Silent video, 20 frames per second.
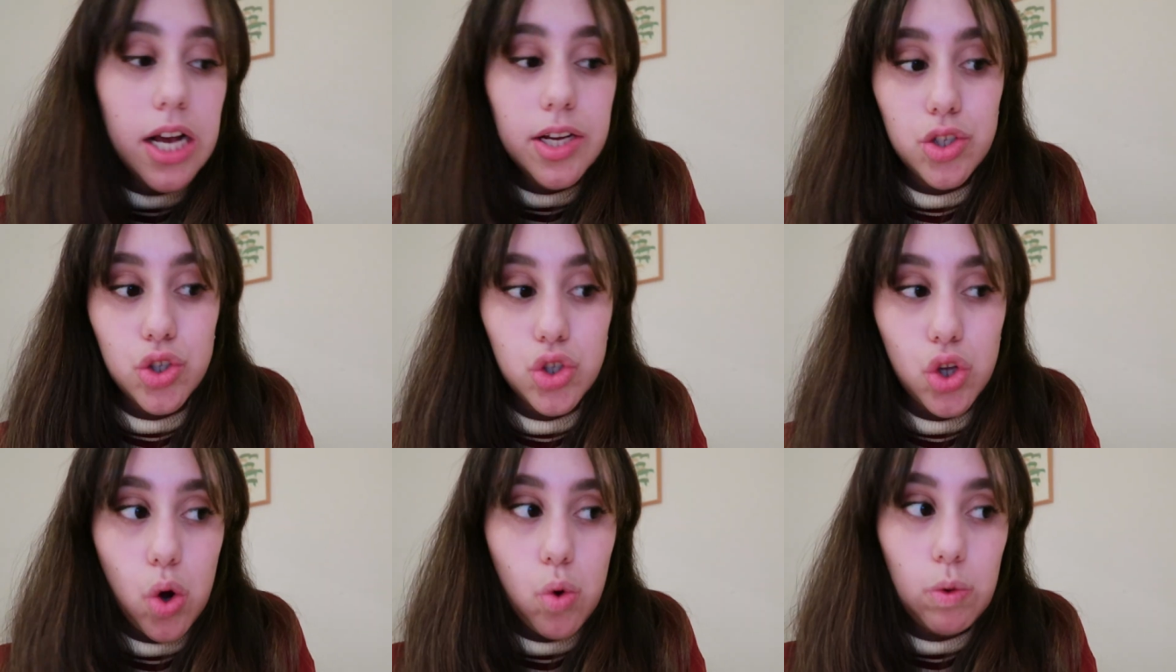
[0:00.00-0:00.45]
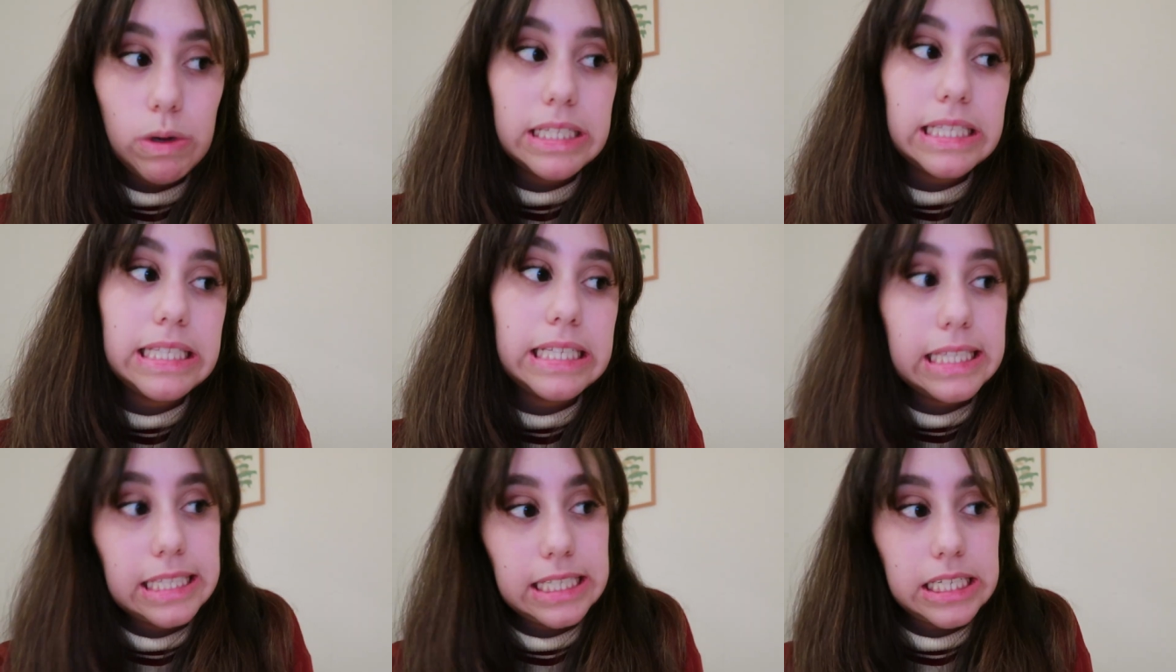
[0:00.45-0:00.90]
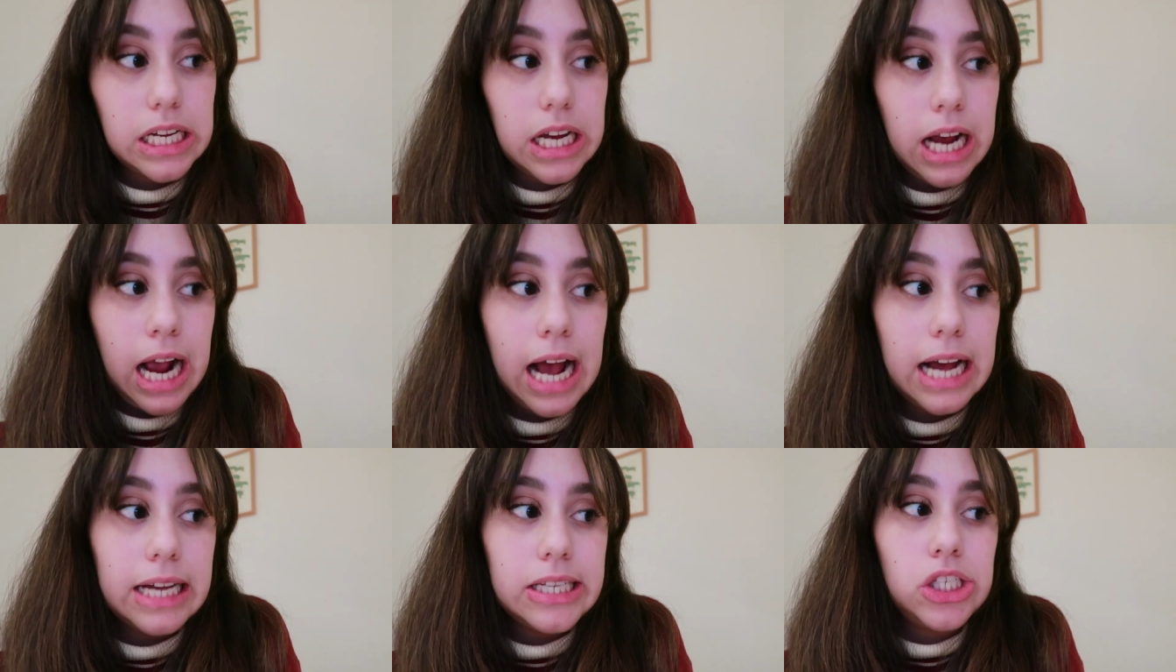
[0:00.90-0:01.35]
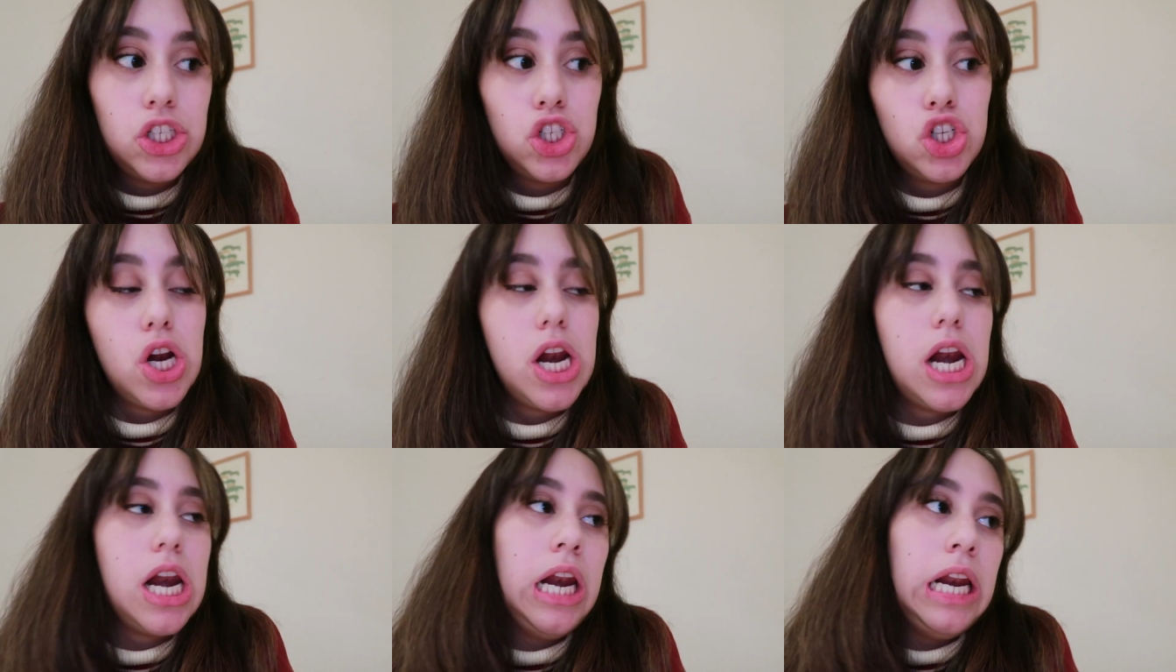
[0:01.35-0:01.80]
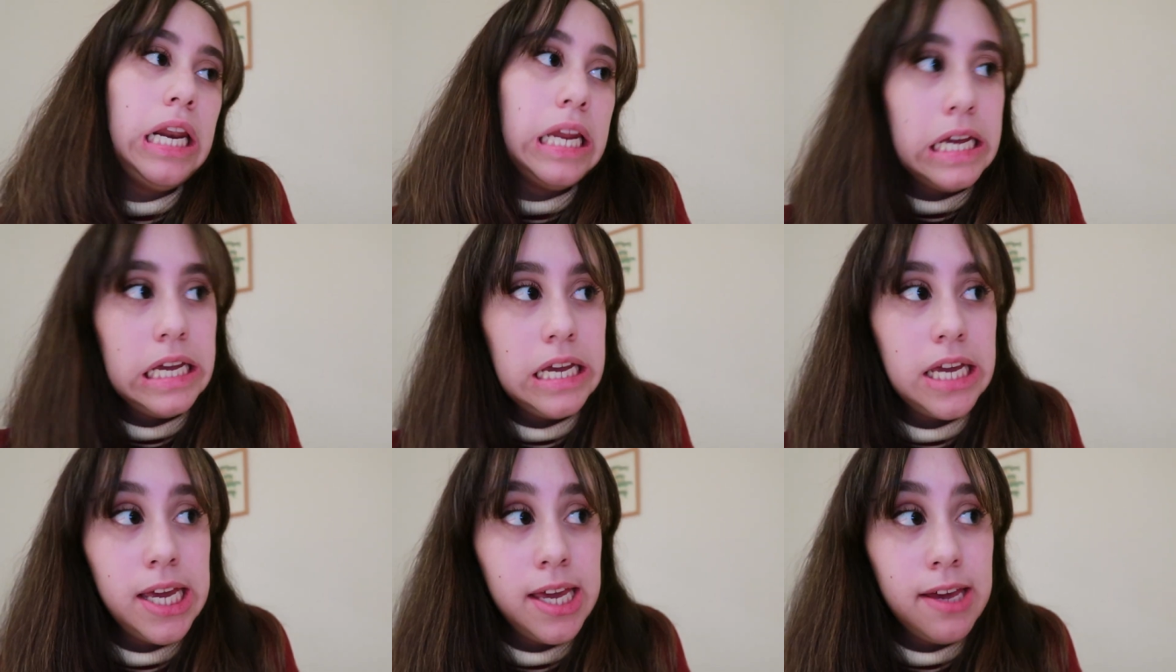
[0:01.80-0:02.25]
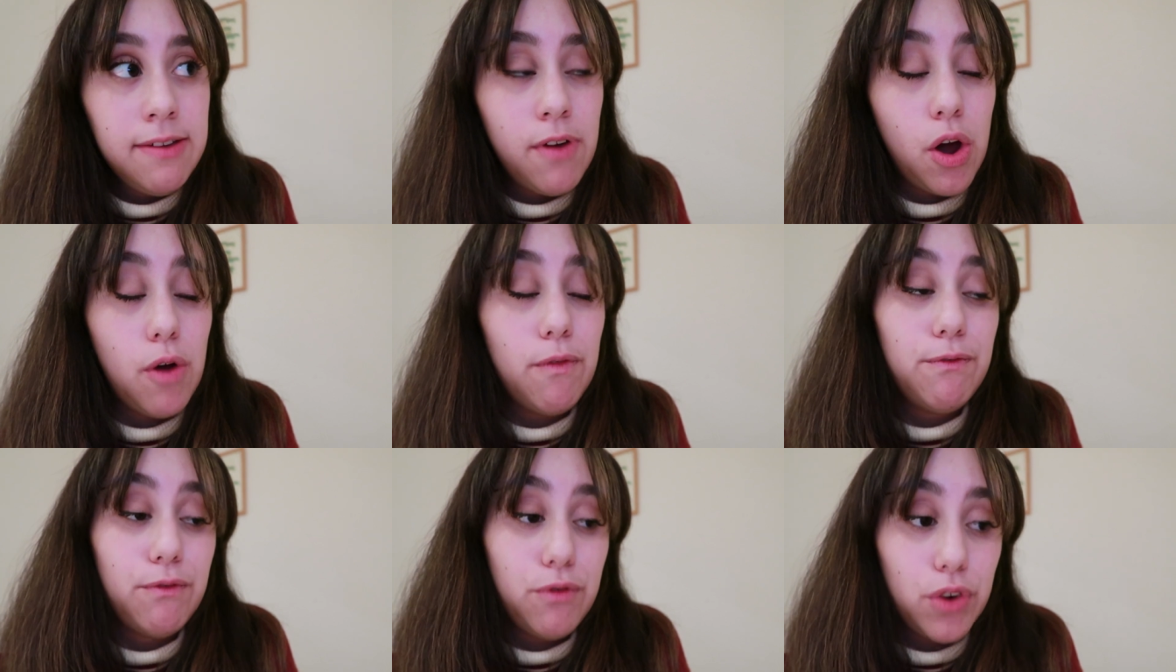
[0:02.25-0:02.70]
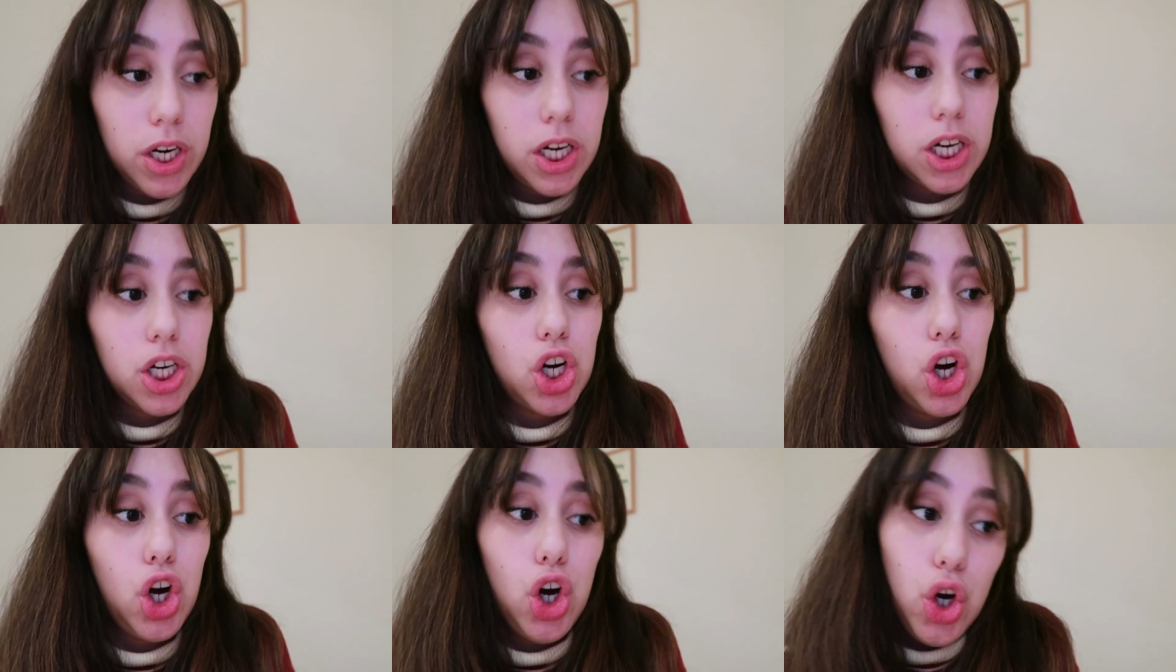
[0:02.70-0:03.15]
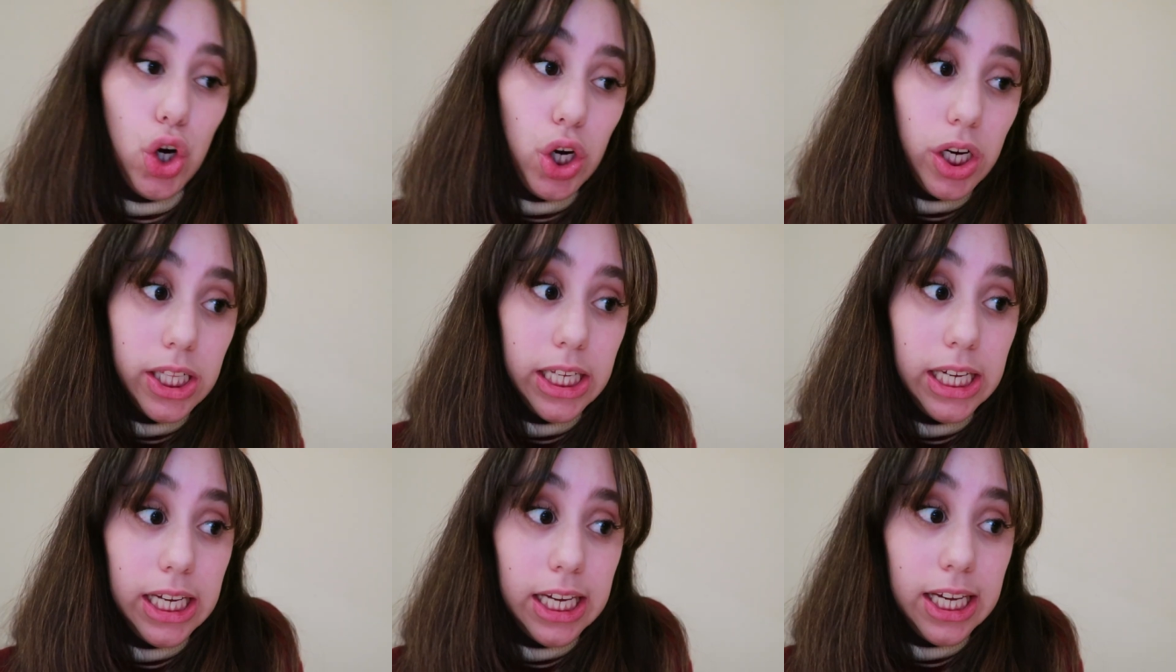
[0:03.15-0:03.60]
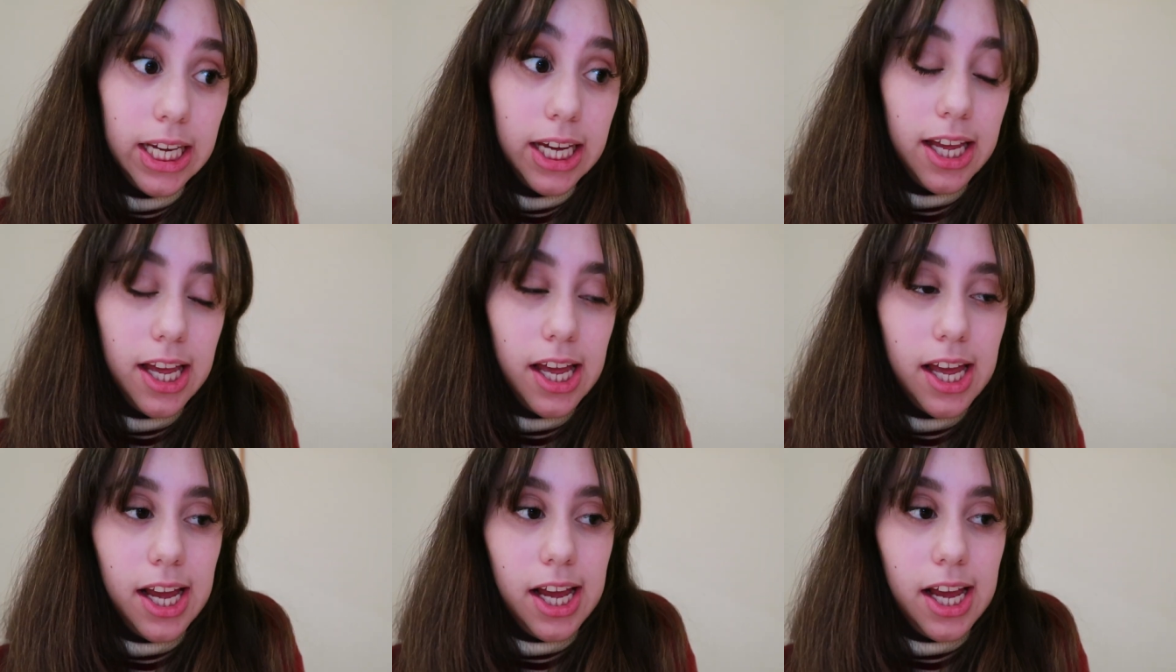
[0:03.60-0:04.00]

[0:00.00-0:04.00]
So a sister has to leave freaking early